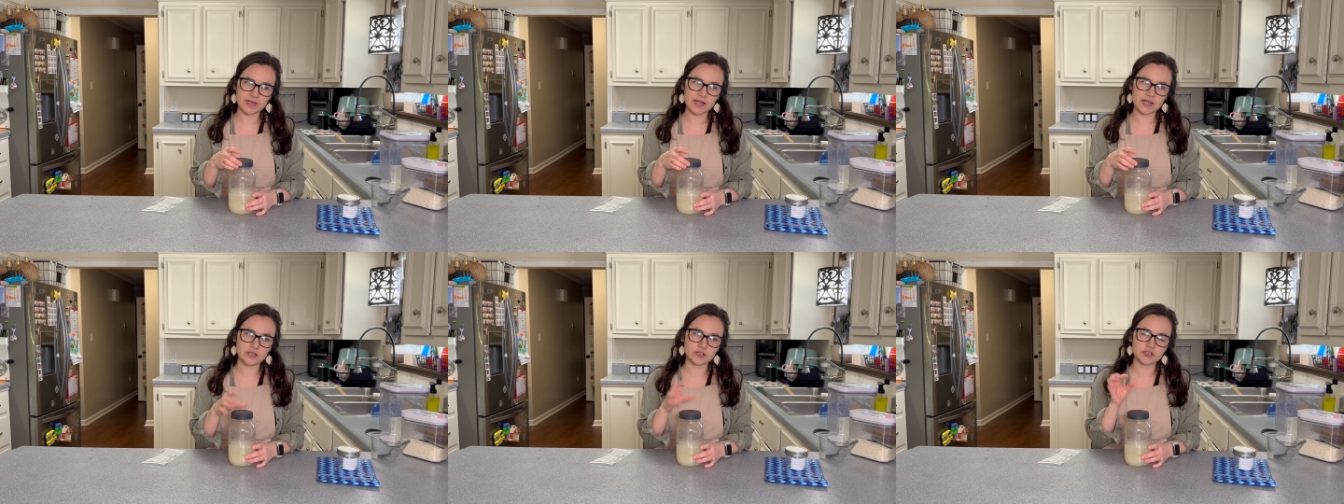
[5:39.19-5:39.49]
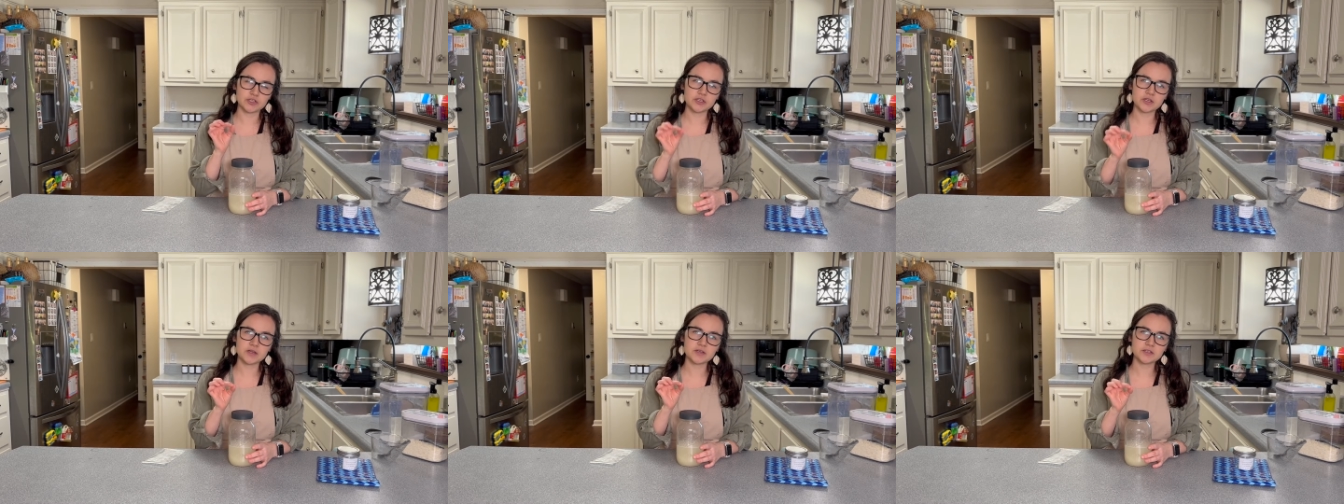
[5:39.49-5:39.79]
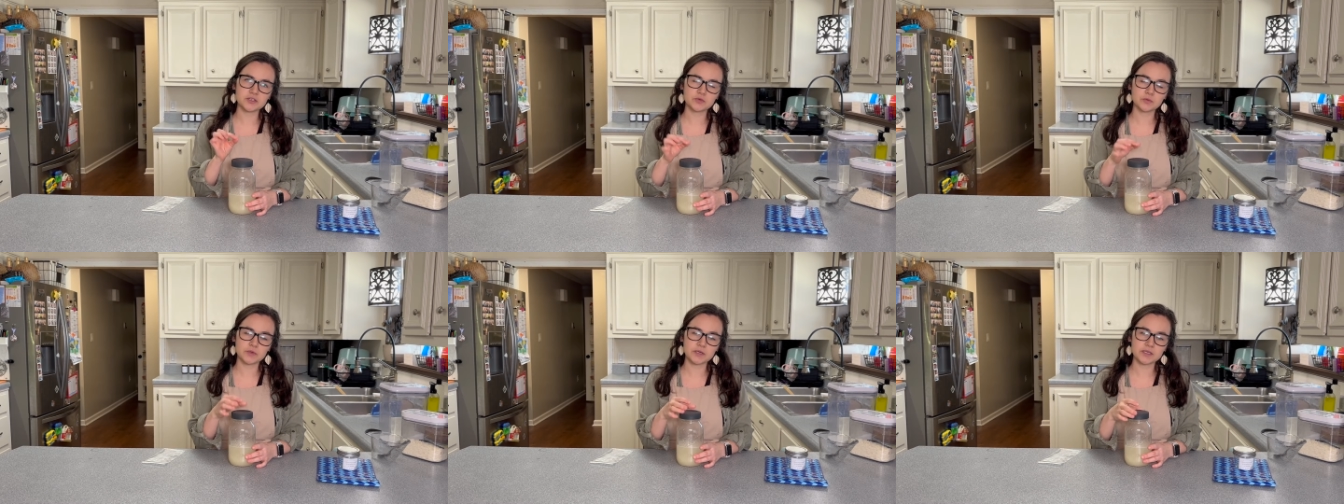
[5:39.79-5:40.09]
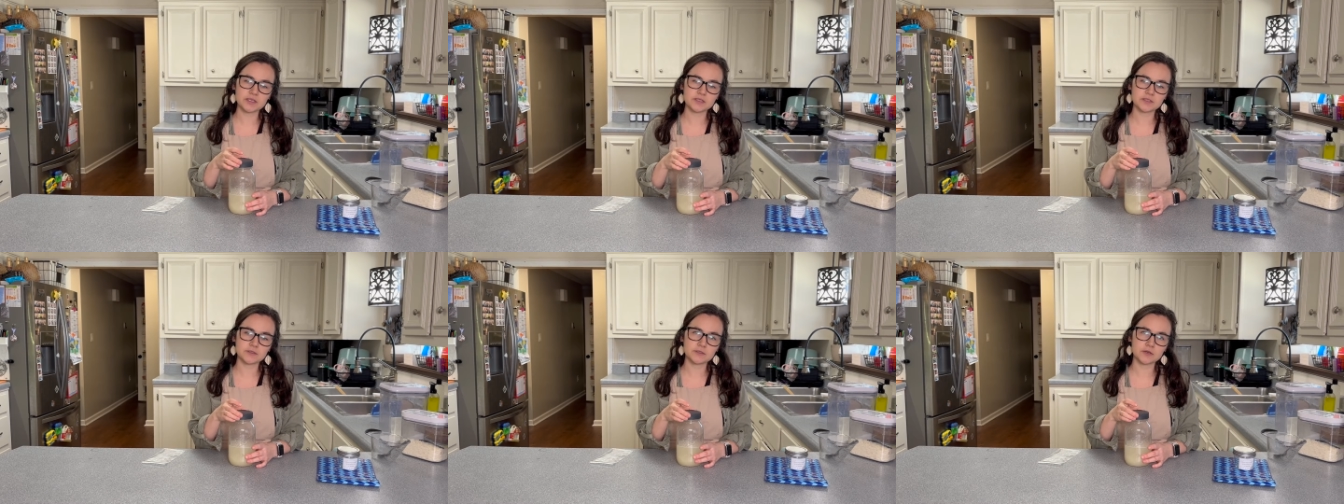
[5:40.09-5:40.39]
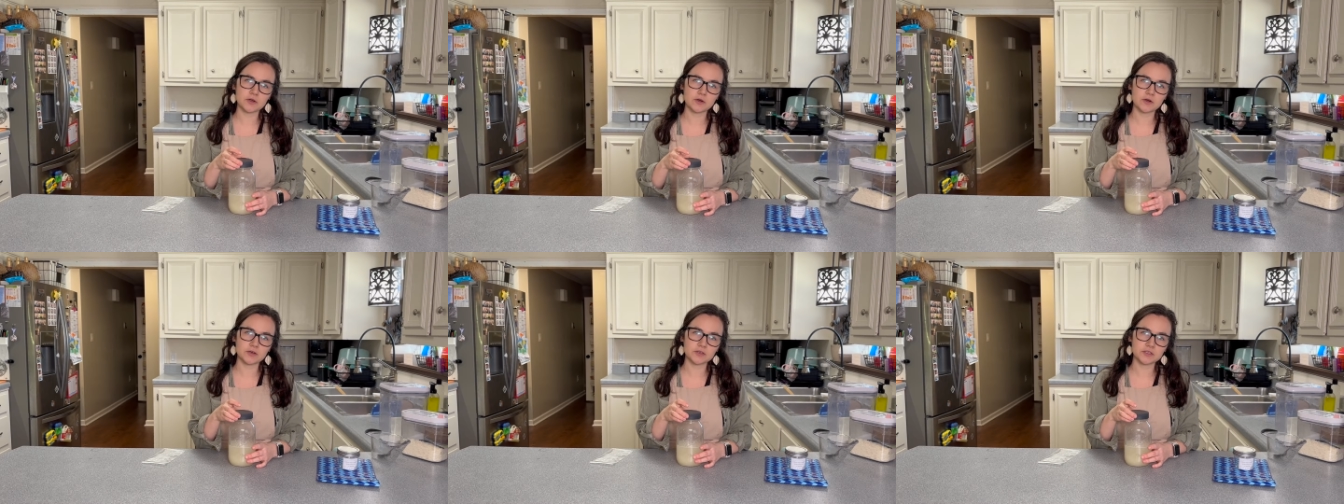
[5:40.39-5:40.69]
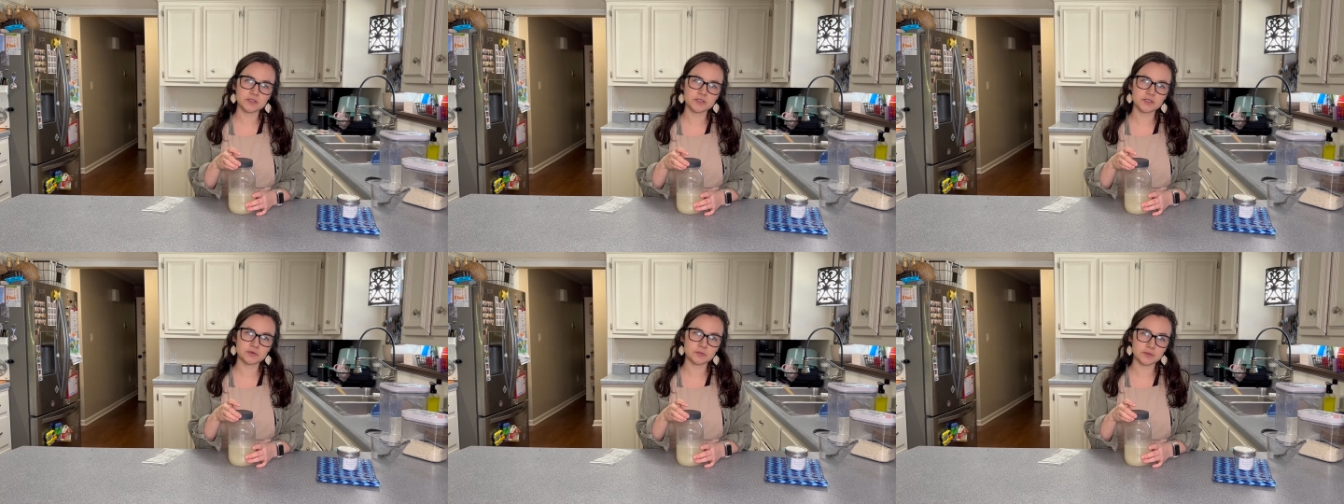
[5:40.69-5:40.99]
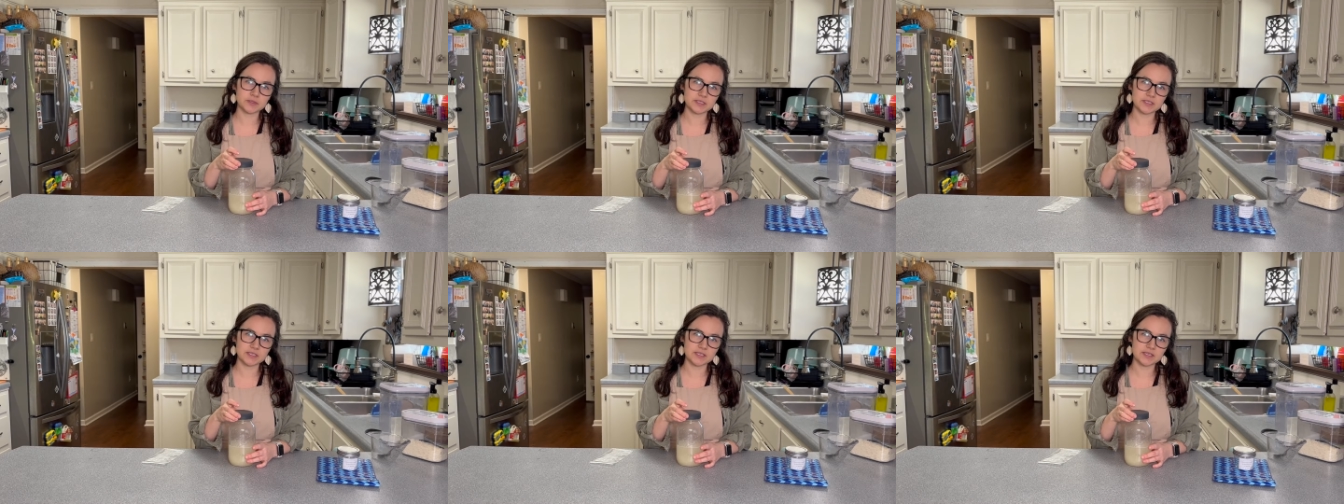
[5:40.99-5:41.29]
and just when it starts to
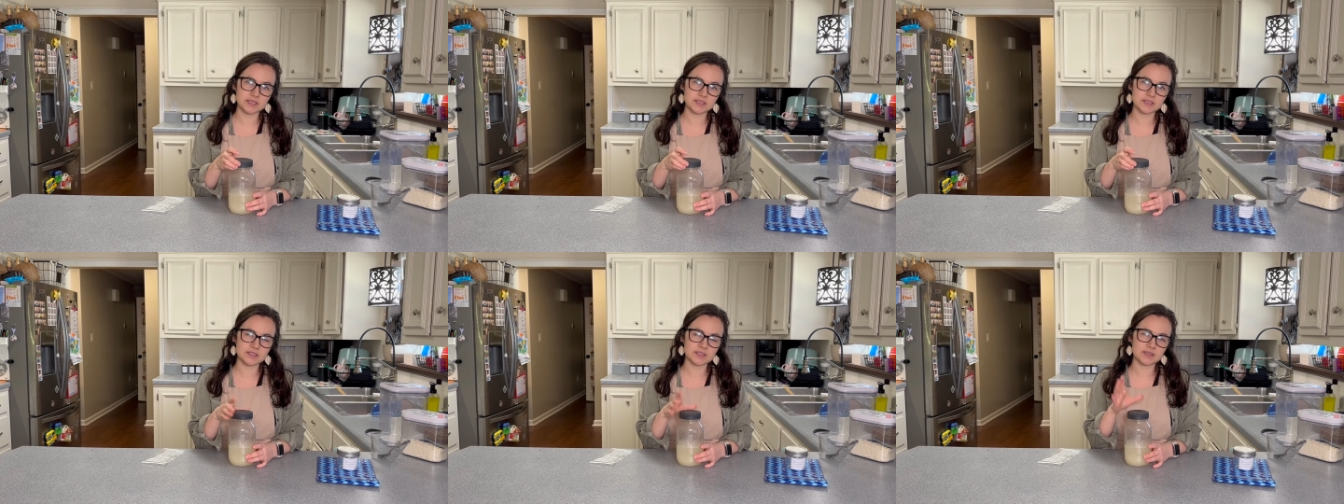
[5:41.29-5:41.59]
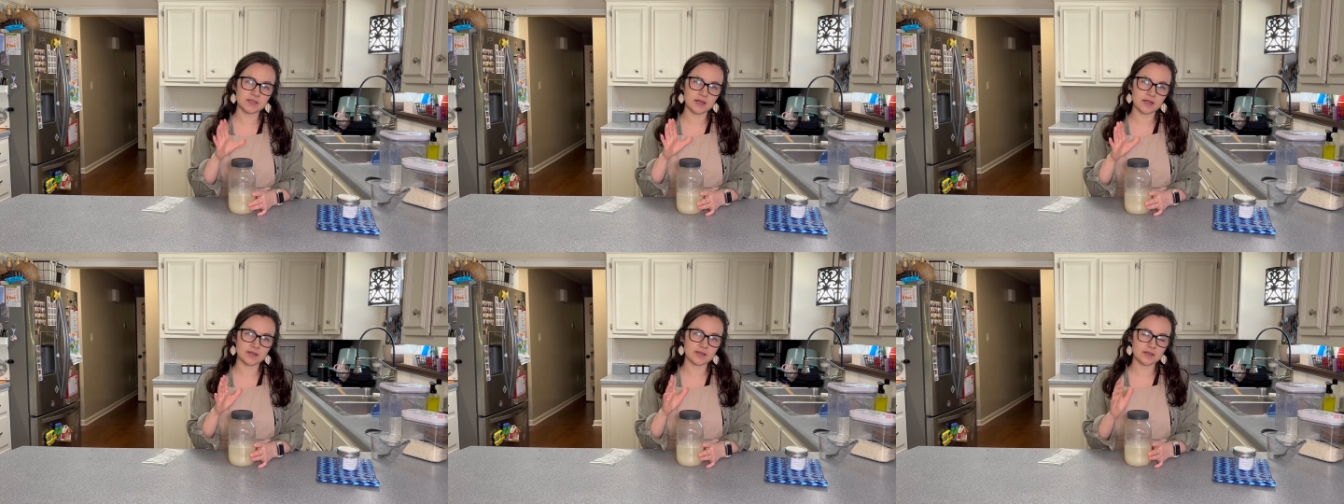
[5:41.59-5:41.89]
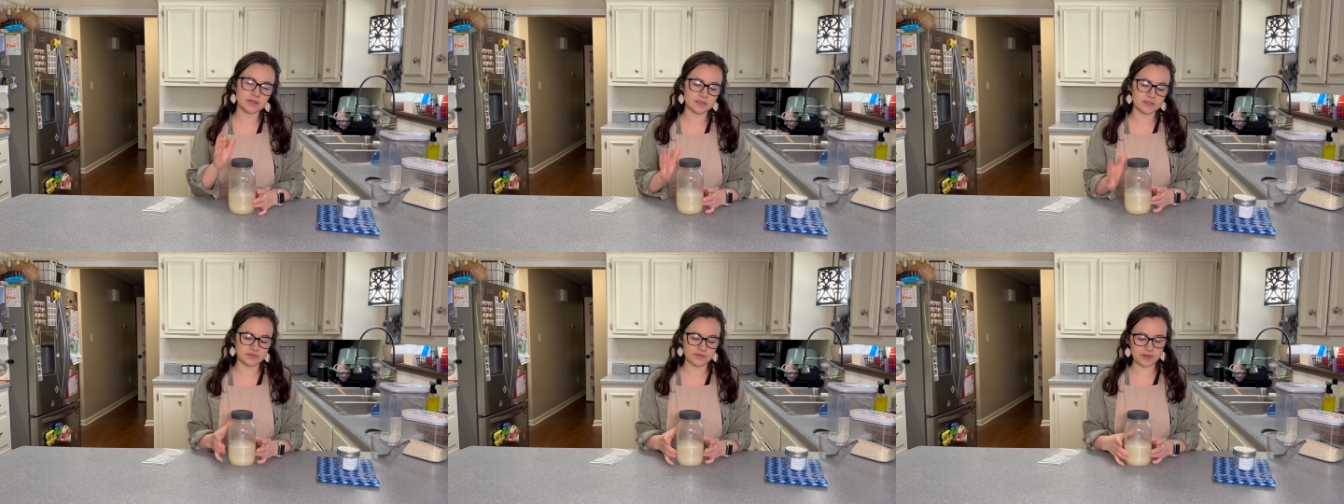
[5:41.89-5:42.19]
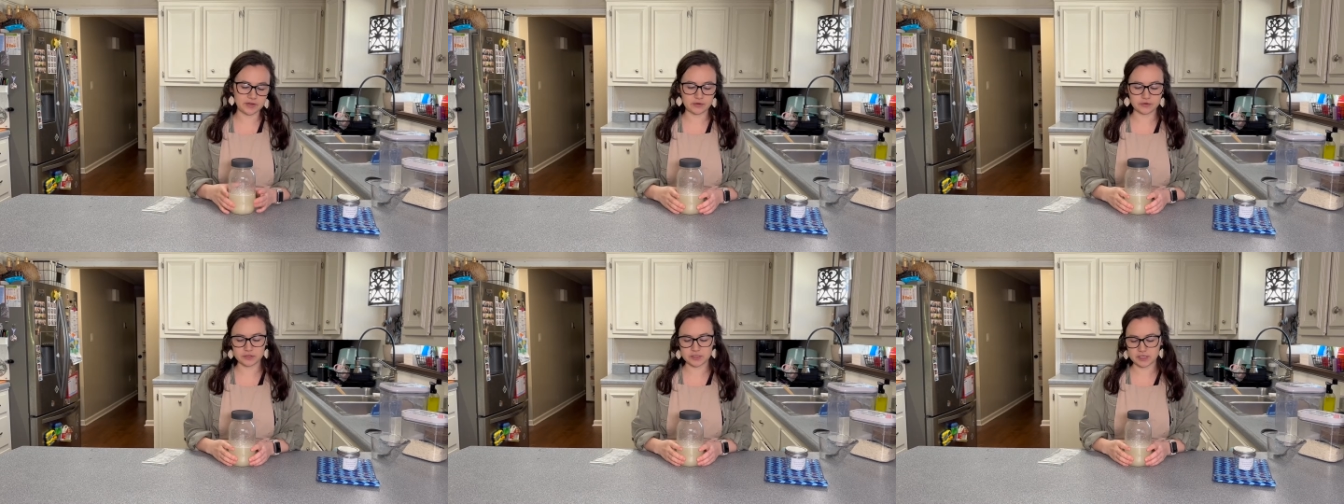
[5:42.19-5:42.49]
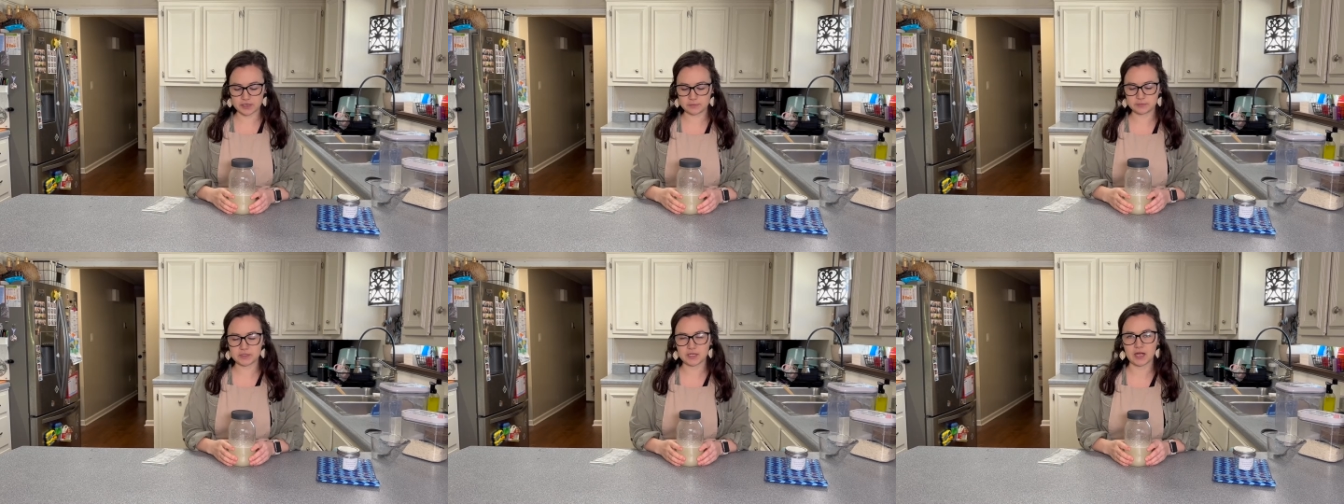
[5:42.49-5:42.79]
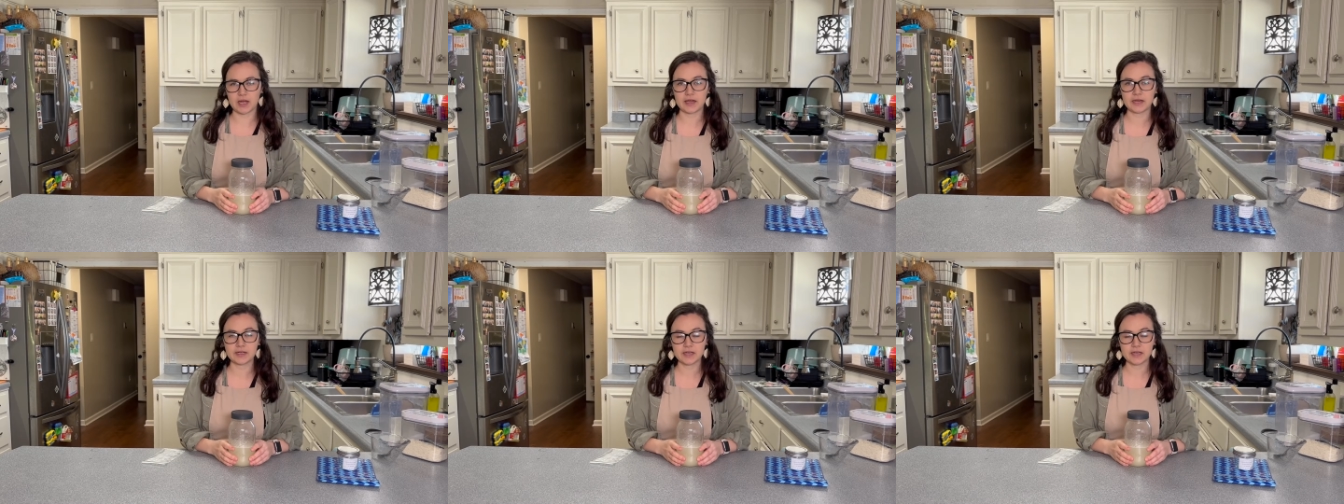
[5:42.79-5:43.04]
resist, that is fingertip tight.